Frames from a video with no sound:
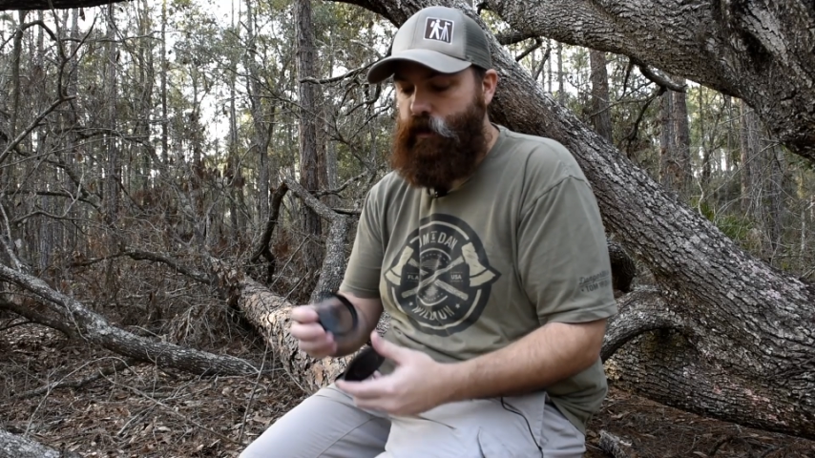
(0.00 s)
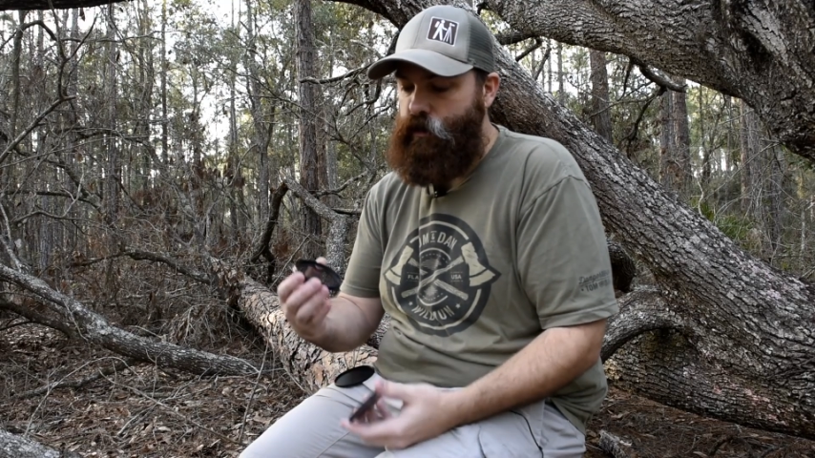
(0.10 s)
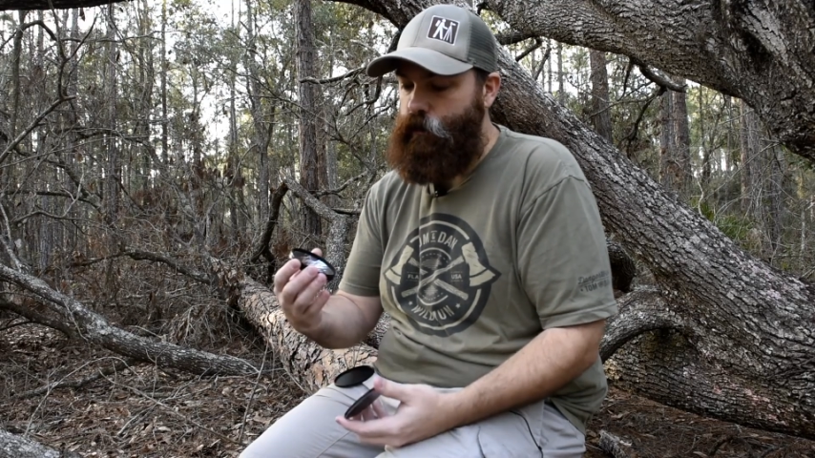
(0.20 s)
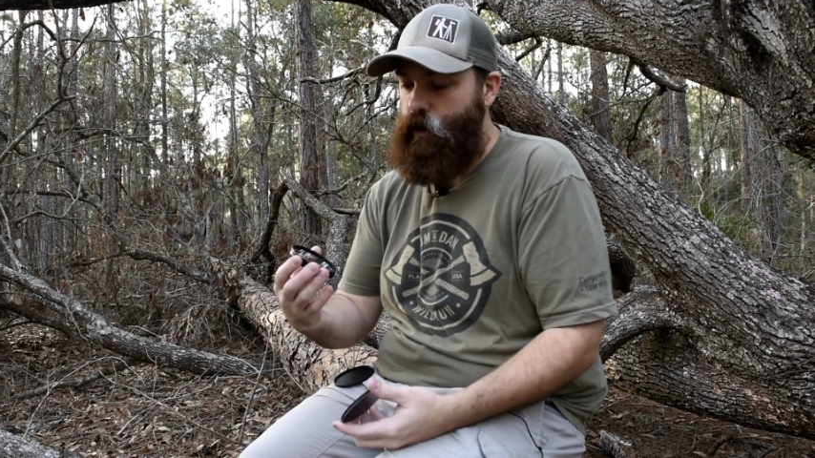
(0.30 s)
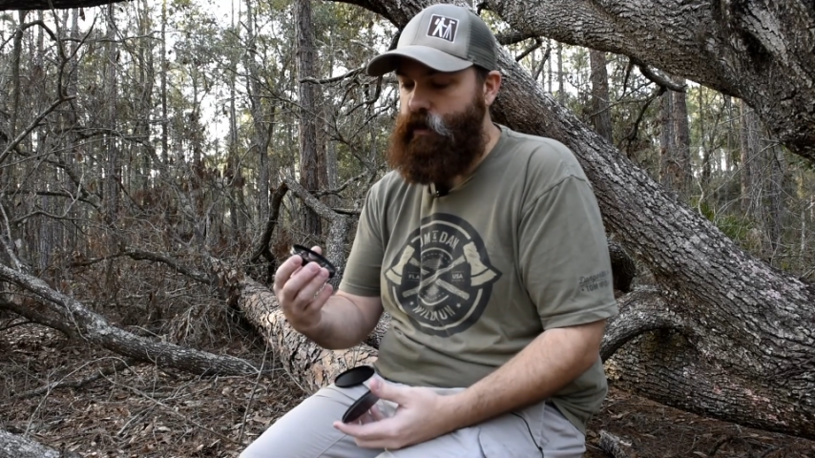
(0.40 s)

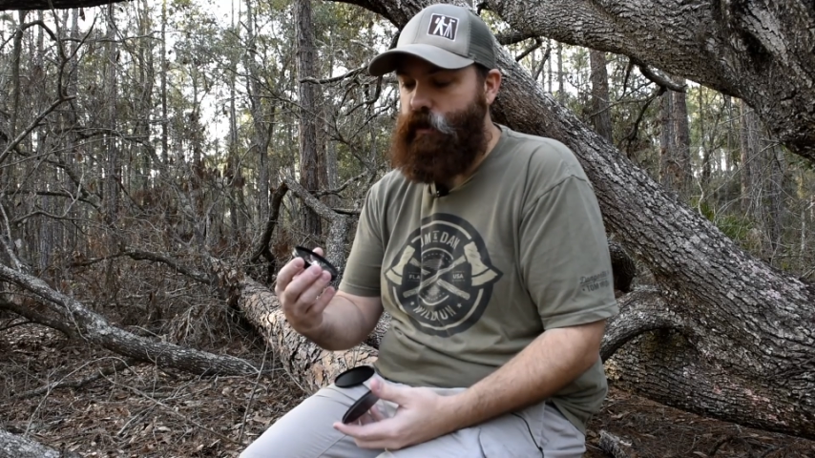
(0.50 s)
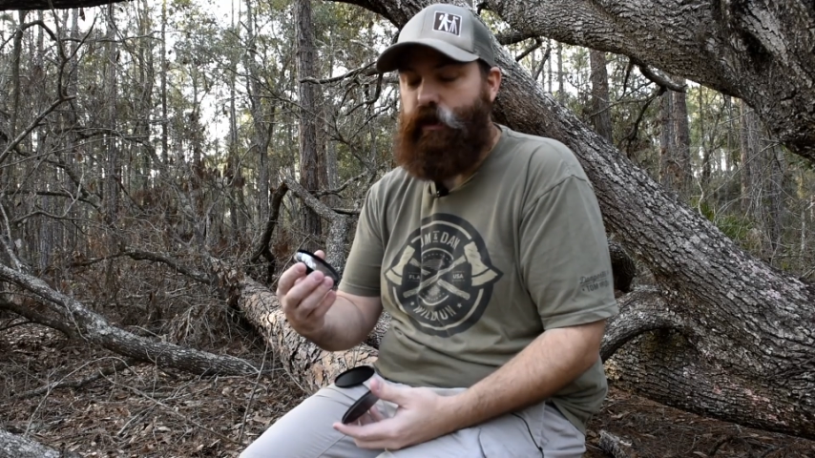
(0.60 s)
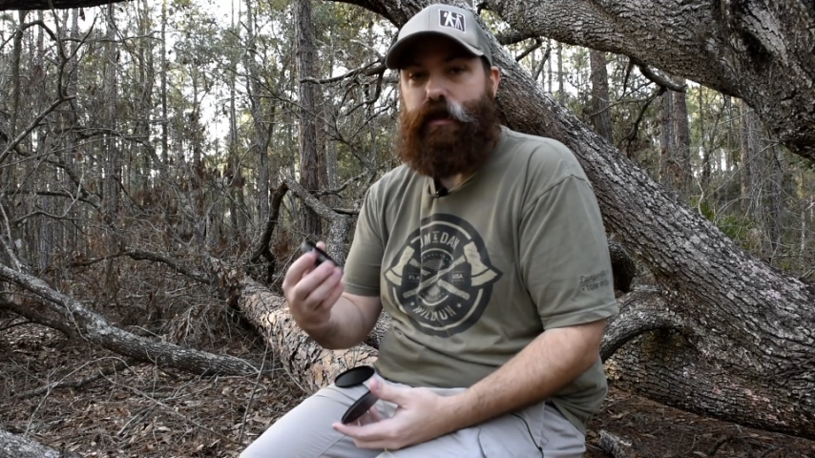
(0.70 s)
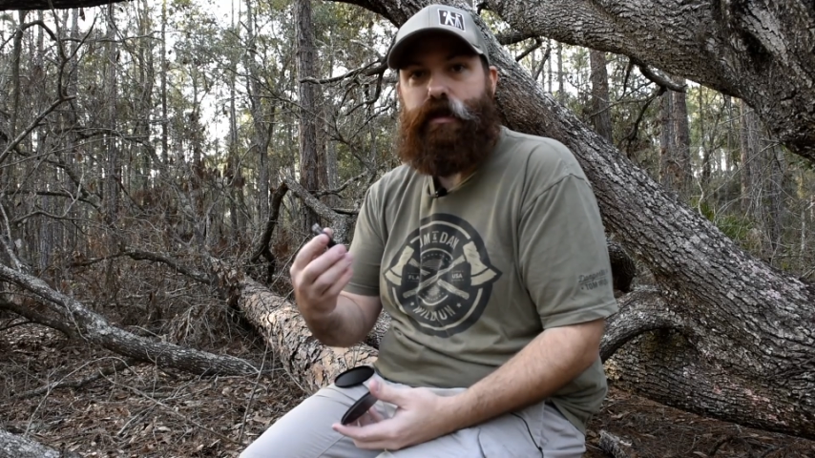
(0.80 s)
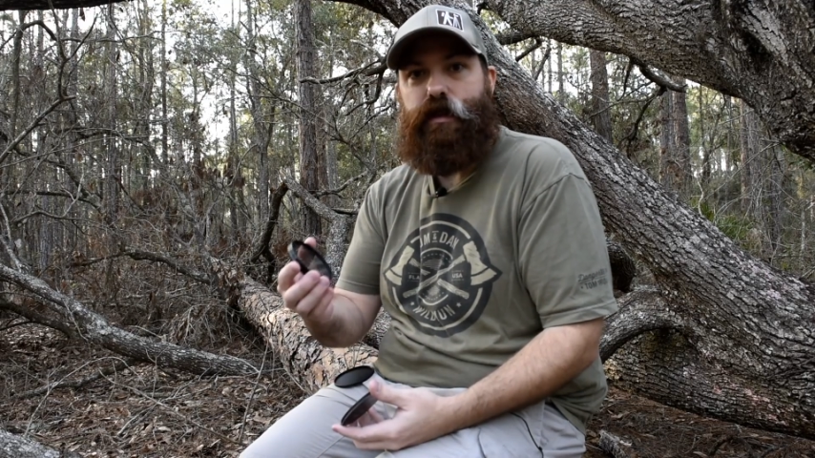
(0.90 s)
is
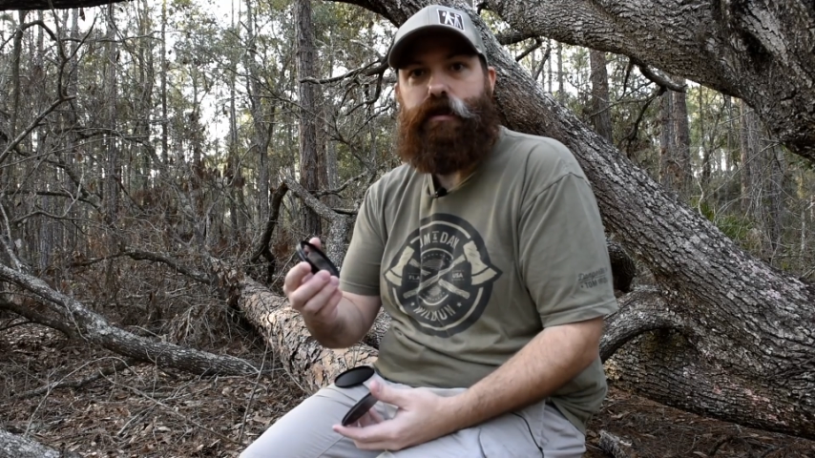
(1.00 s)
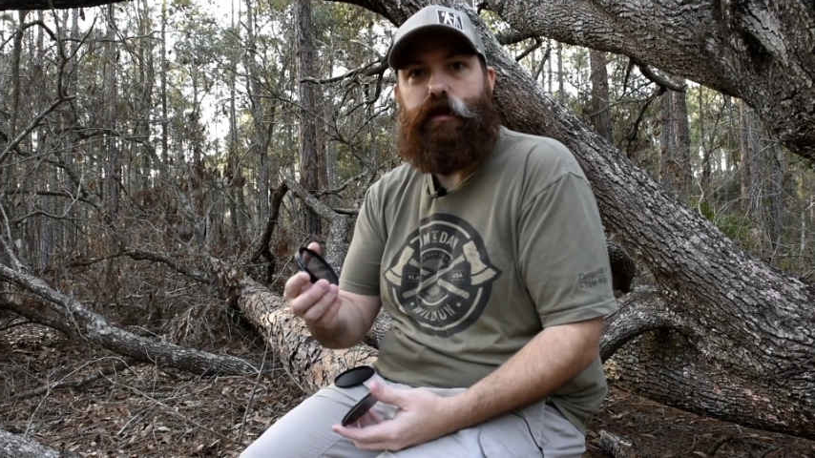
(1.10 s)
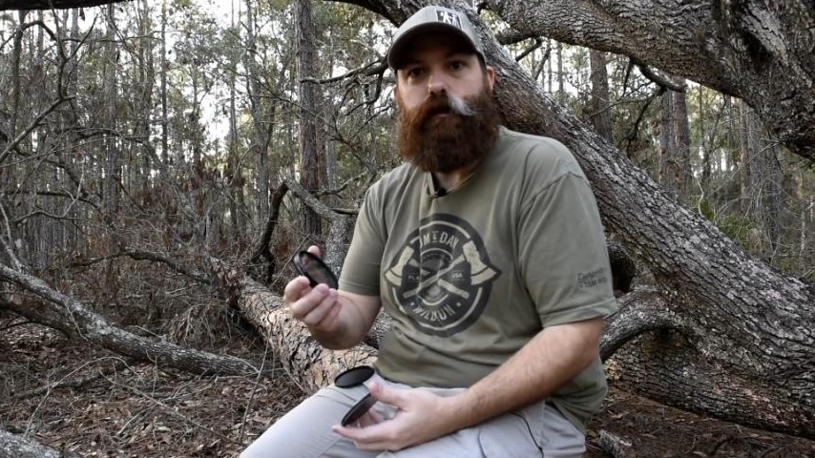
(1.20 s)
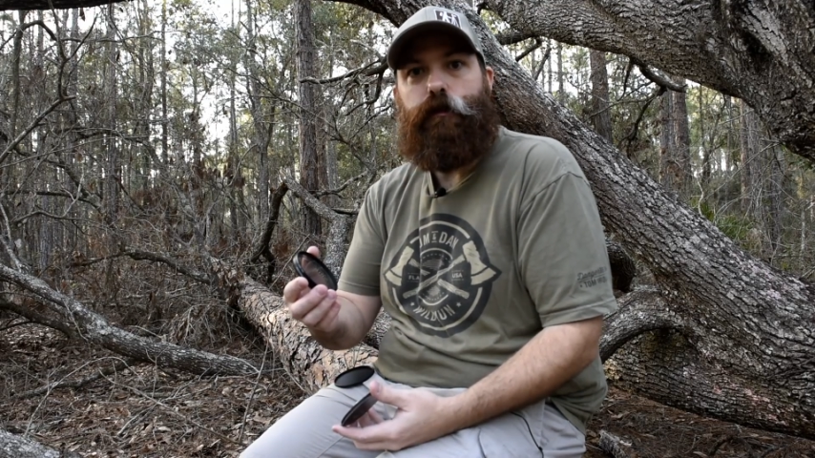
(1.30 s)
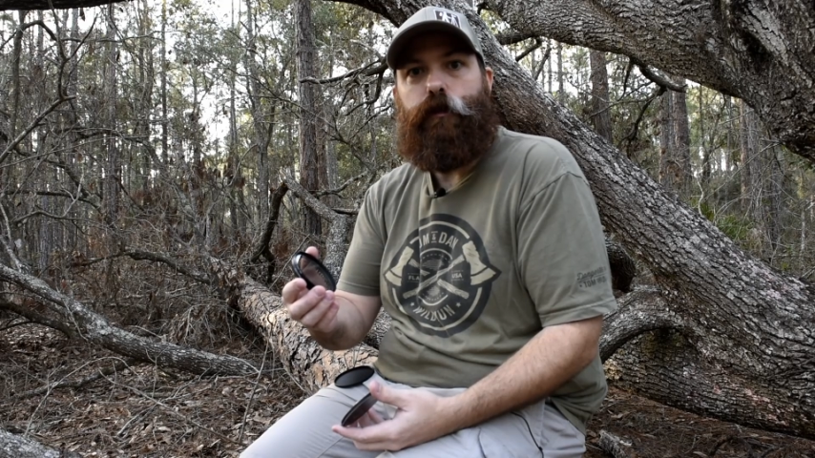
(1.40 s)
basically a
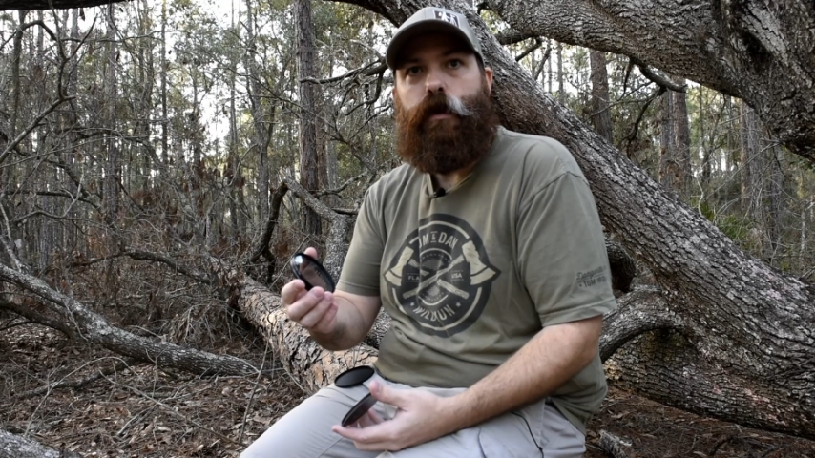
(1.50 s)
tinted